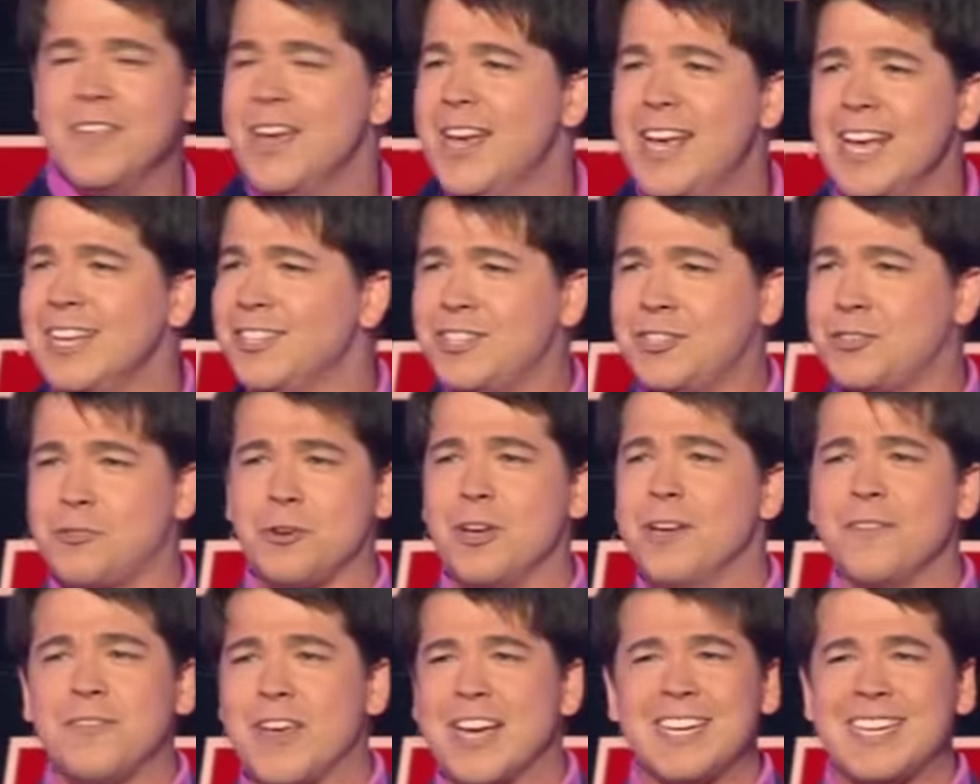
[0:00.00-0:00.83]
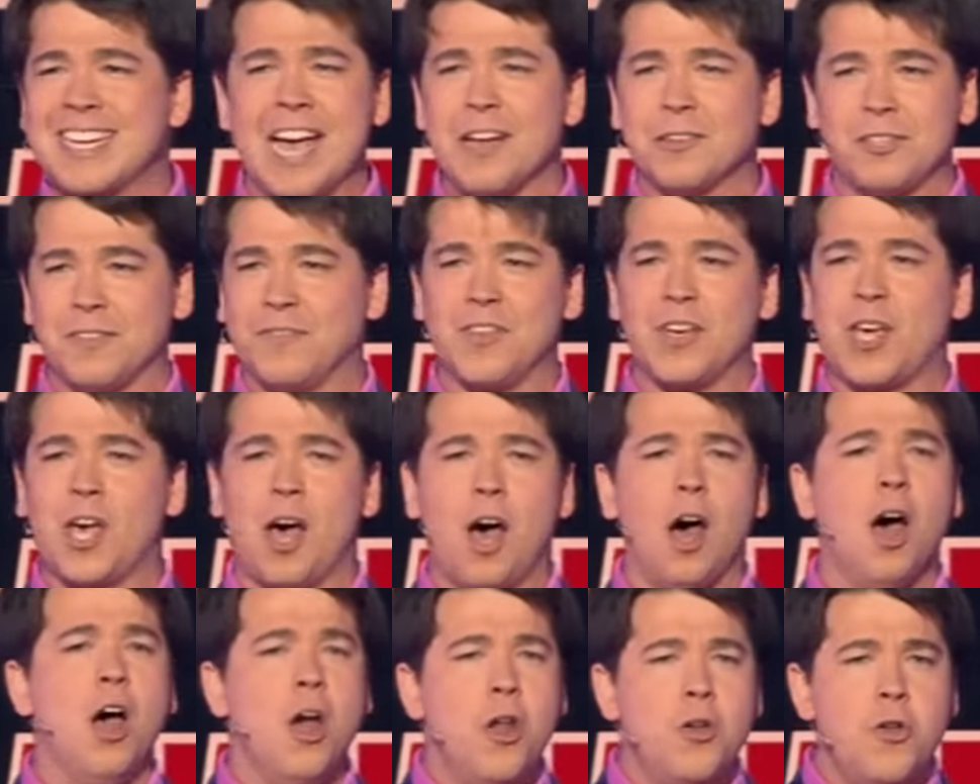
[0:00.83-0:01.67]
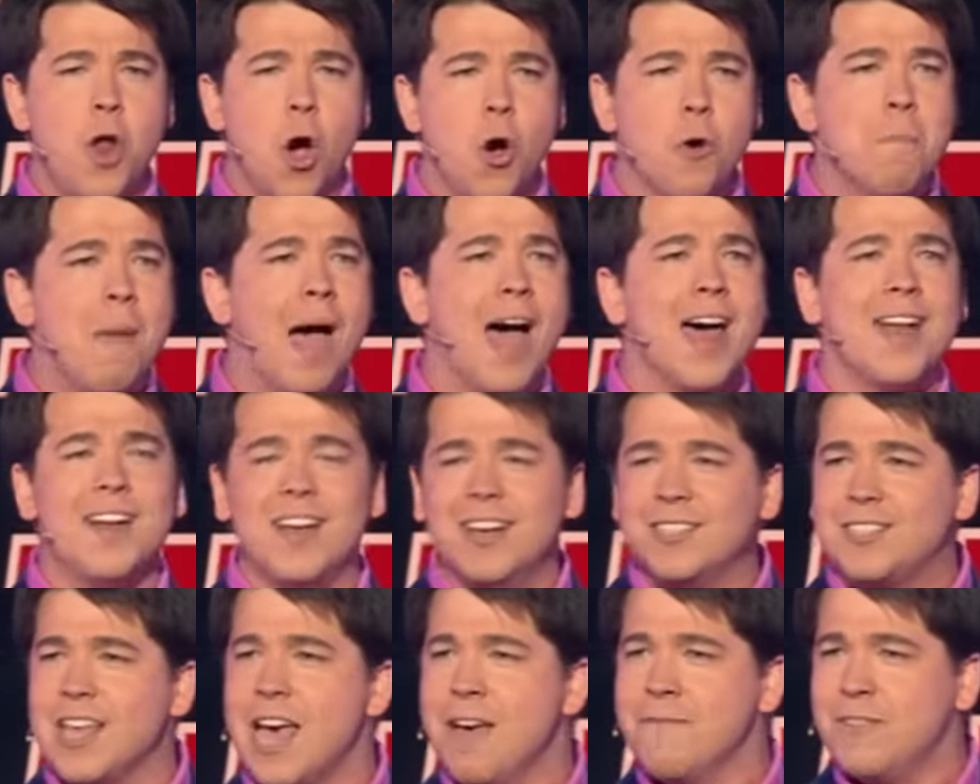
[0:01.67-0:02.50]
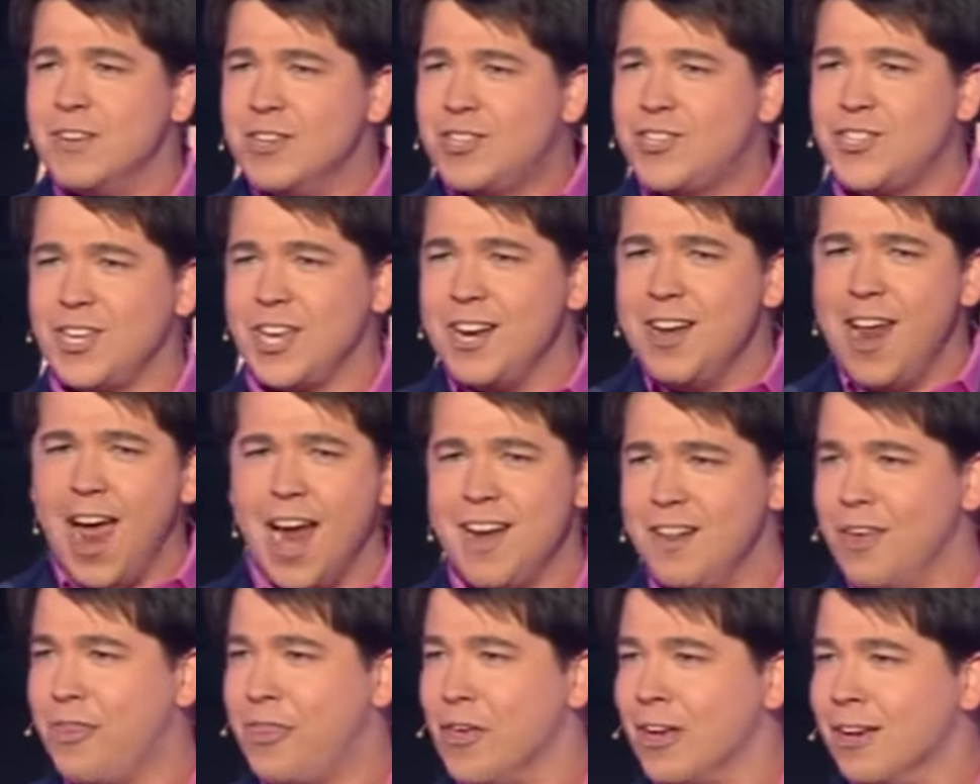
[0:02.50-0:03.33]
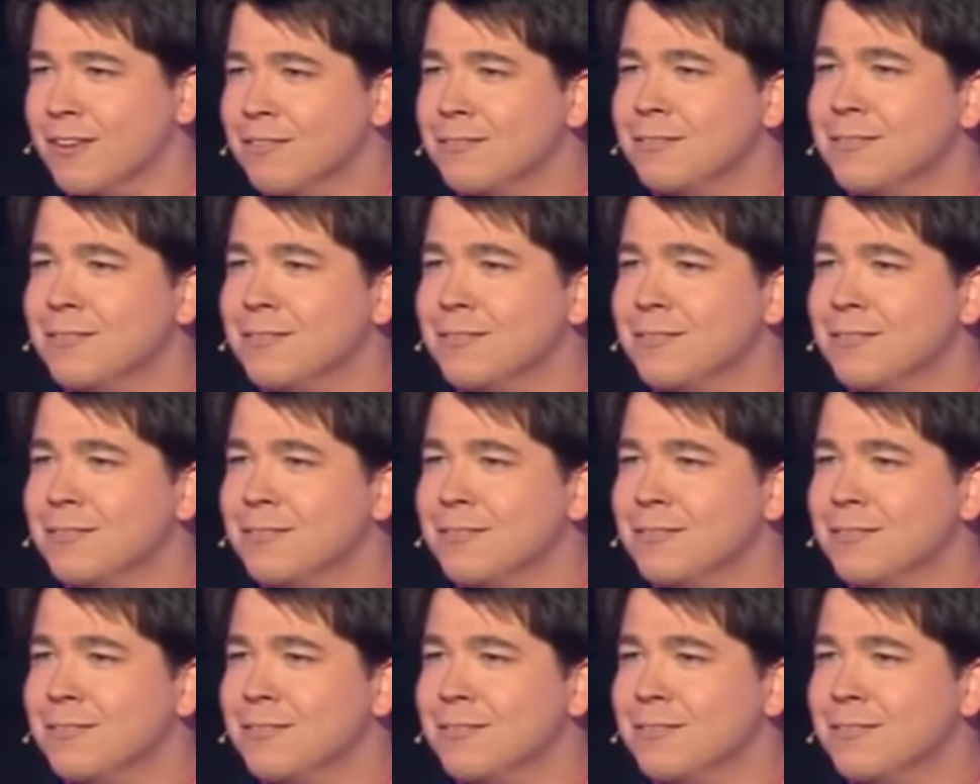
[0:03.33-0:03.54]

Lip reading: the history of getting out of the car, no man has ever seen anything.